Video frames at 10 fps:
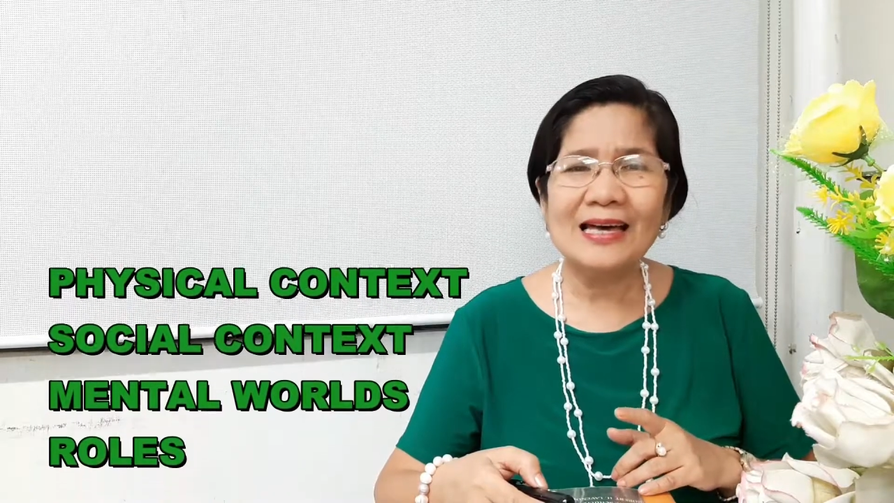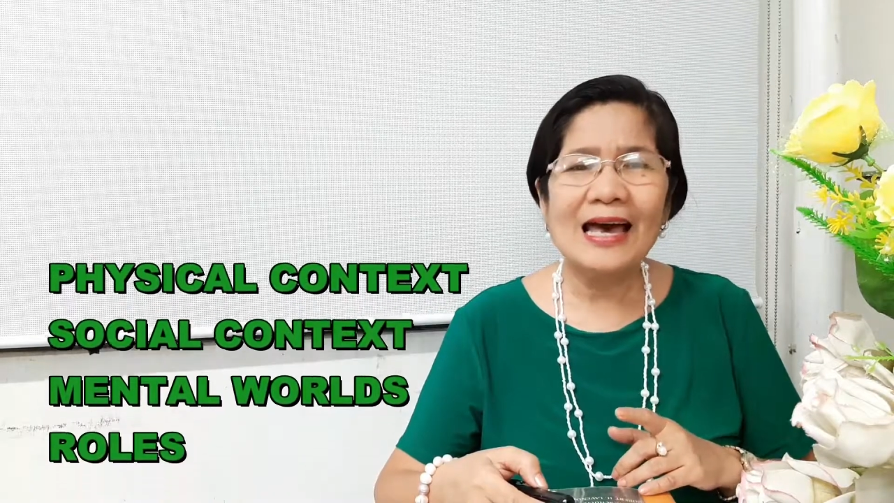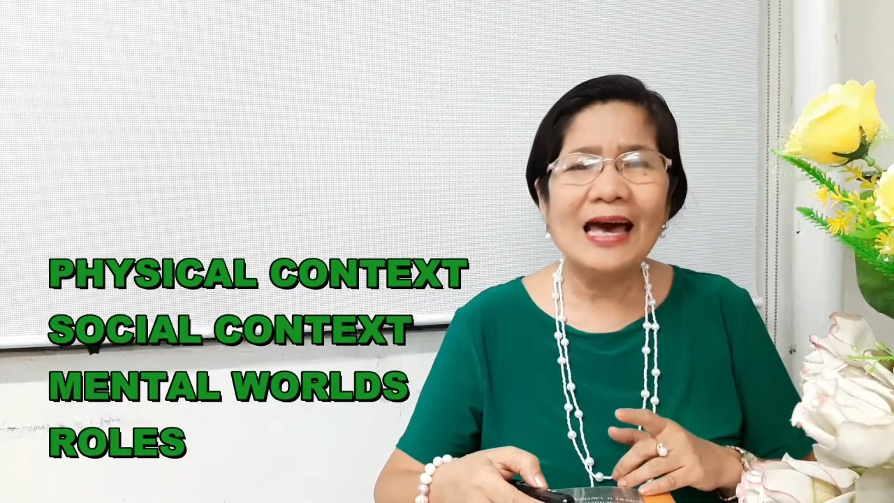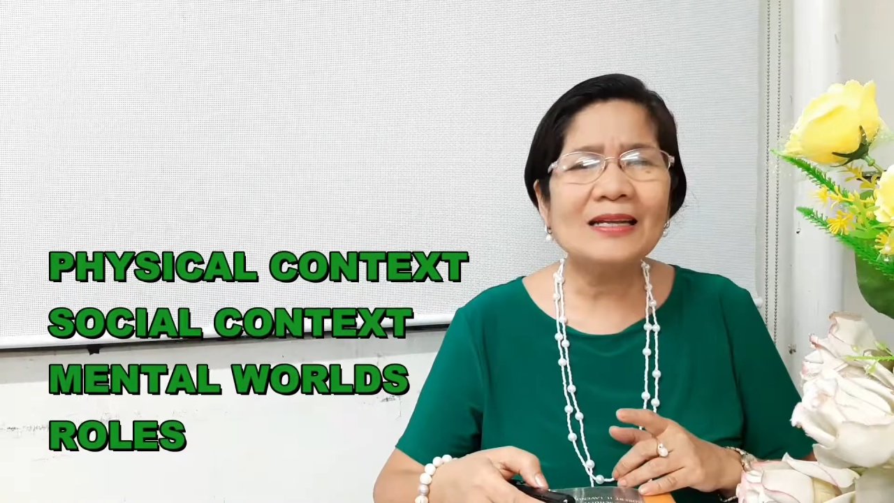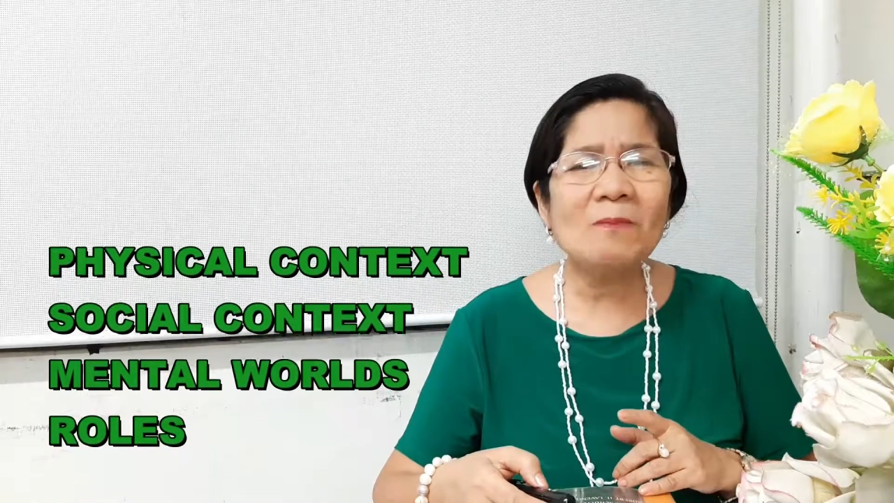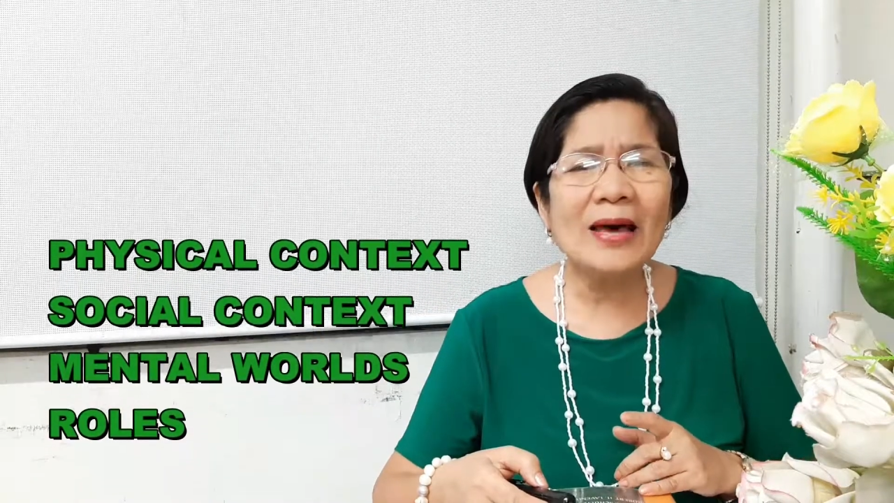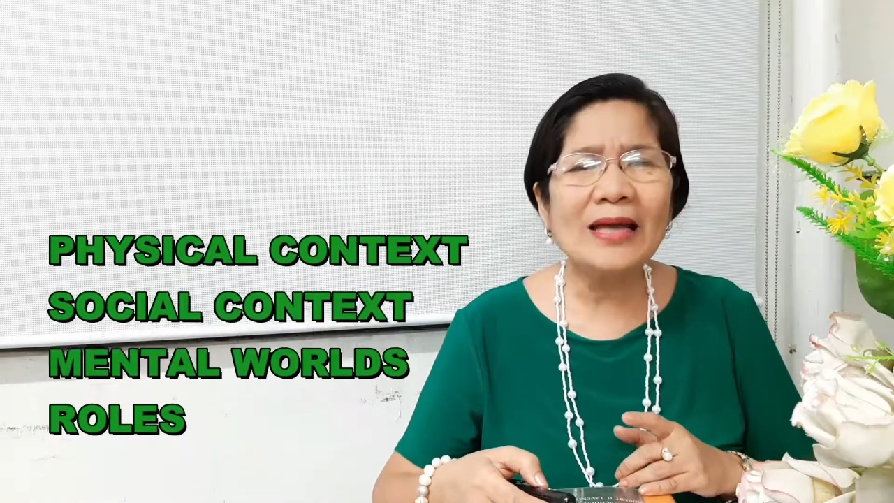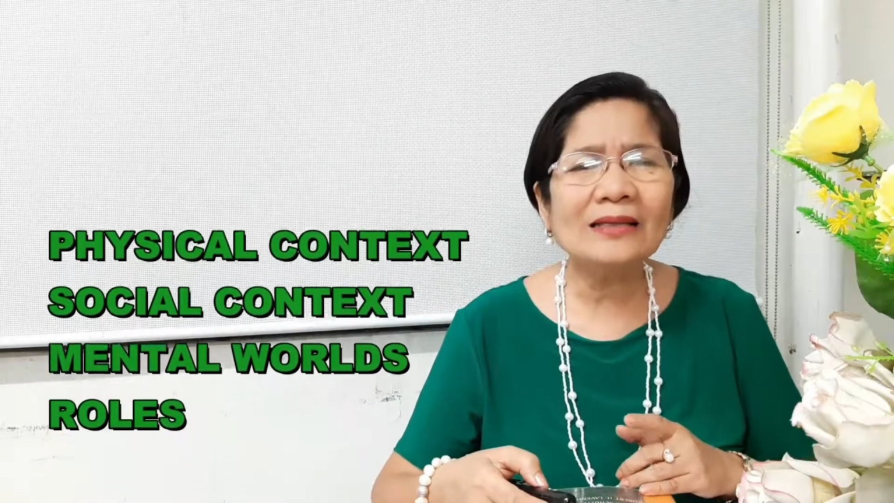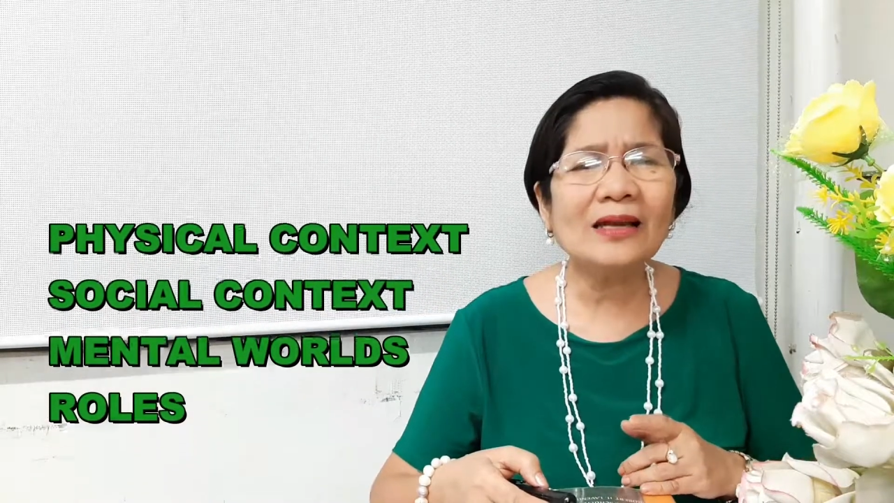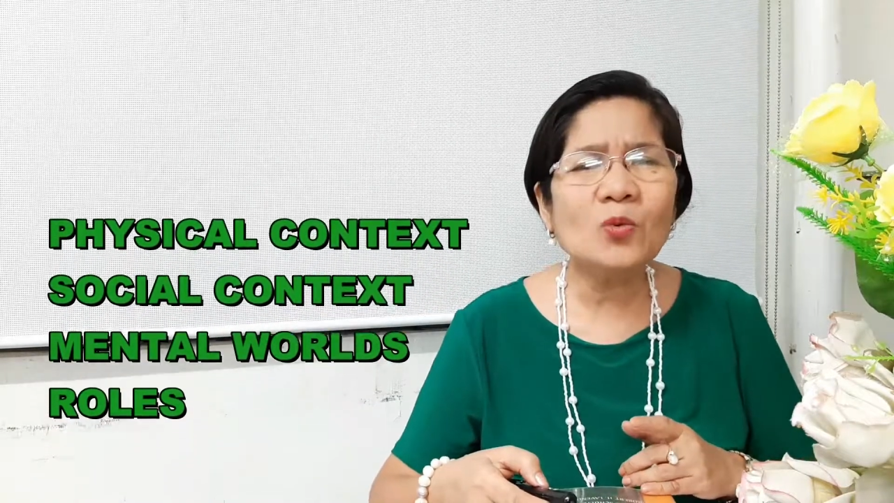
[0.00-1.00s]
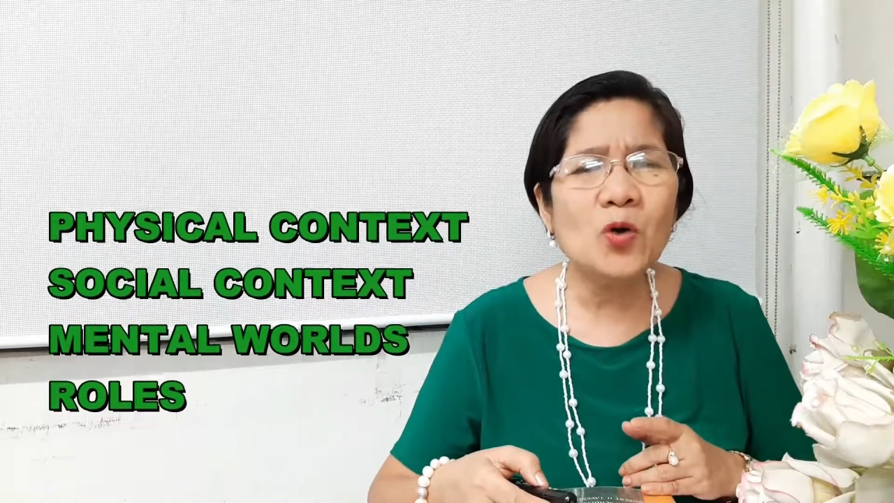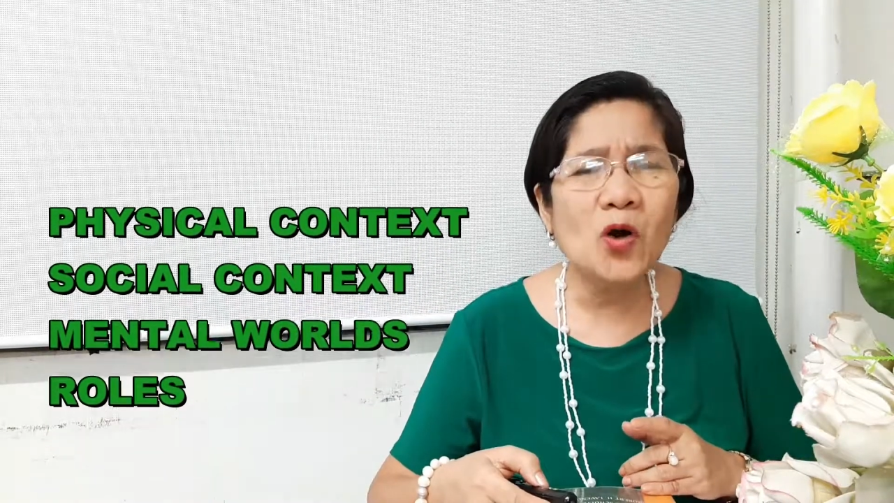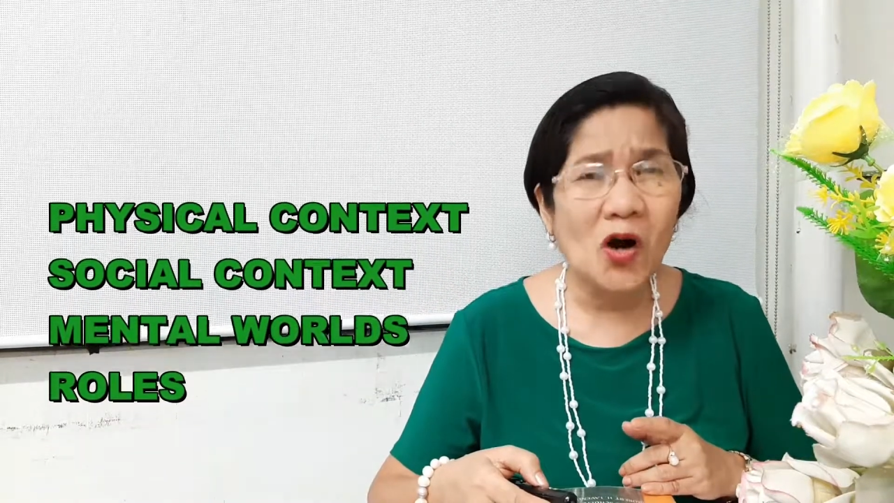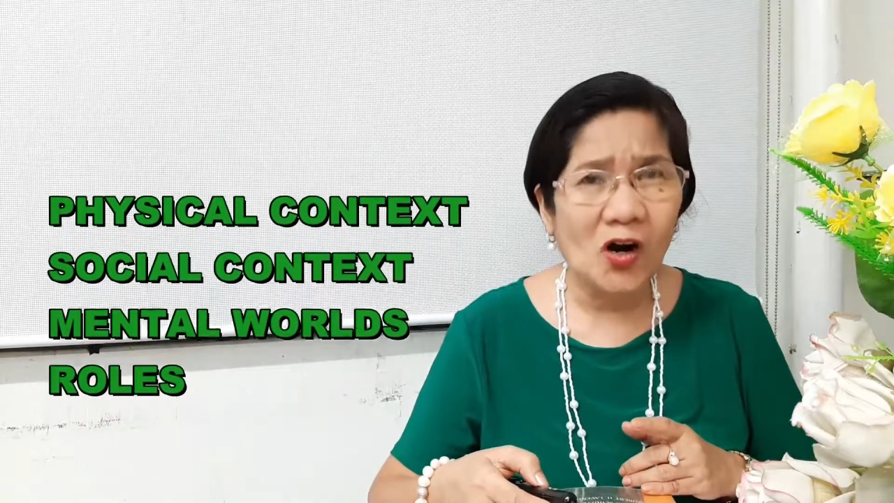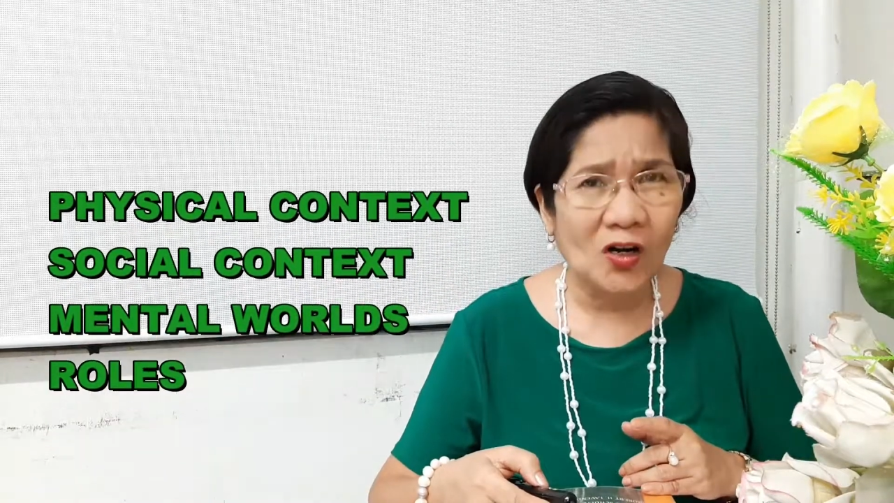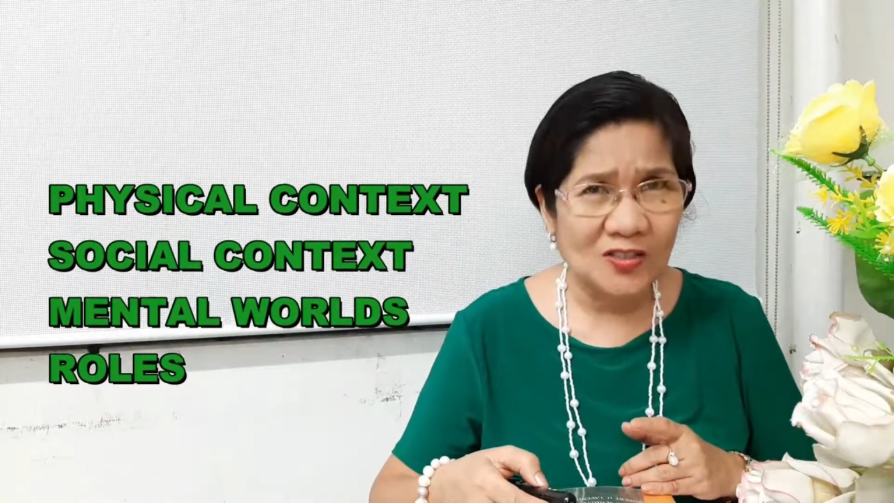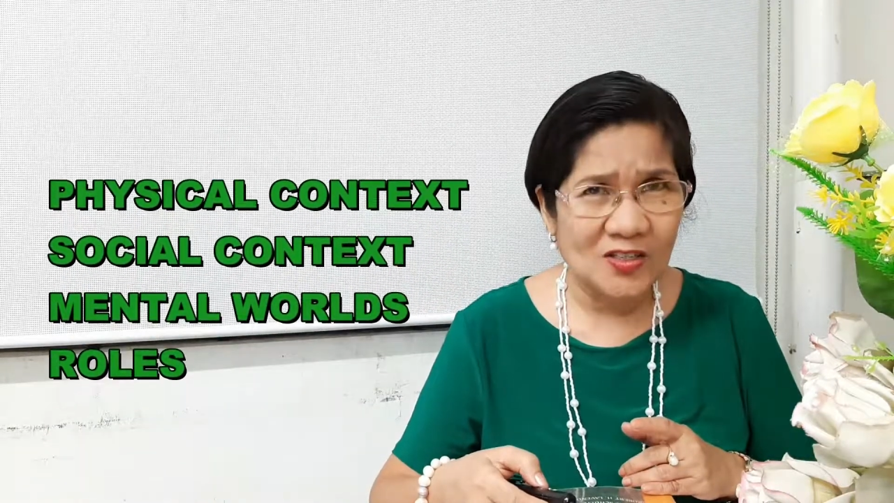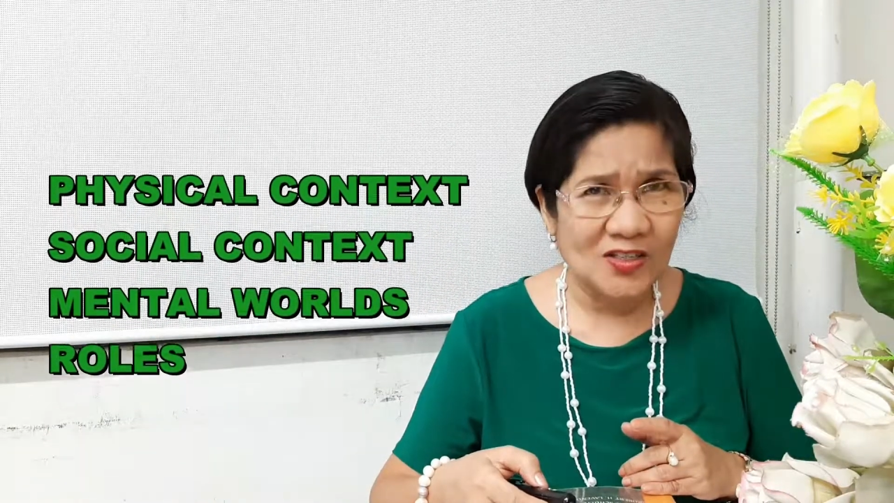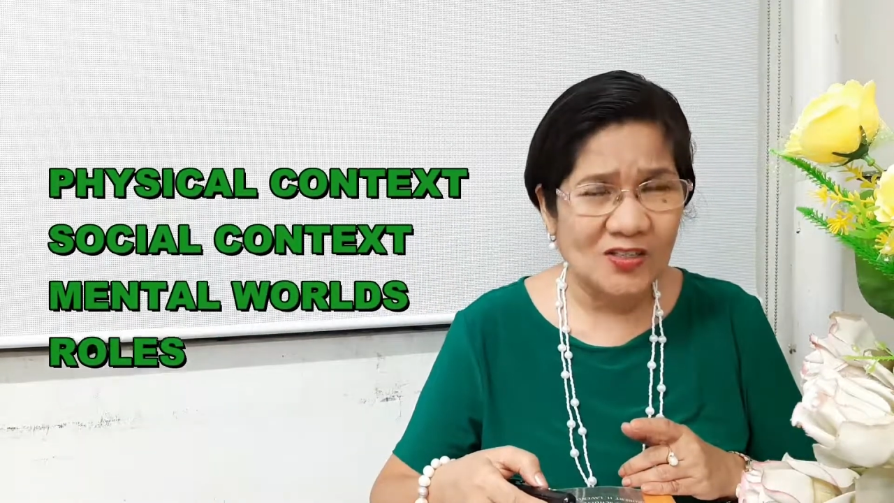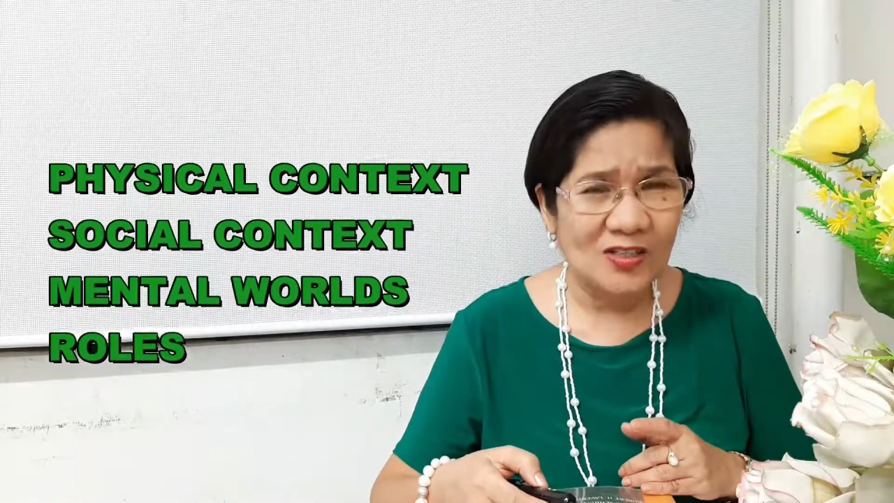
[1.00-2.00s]
and the mental
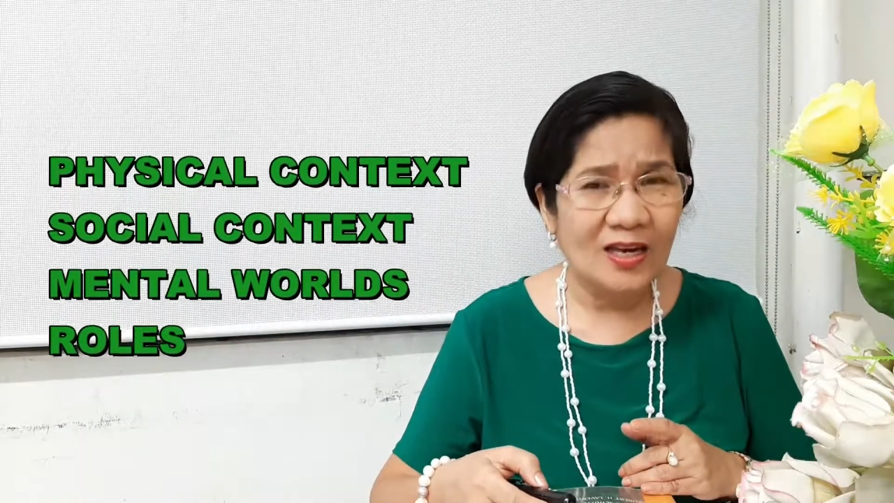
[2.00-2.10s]
worlds